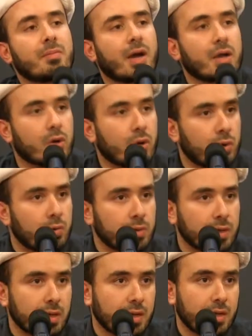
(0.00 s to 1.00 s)
my
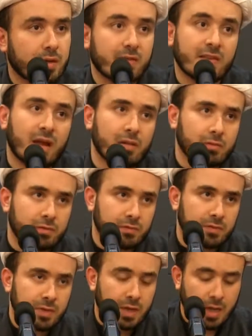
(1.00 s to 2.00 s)
own self.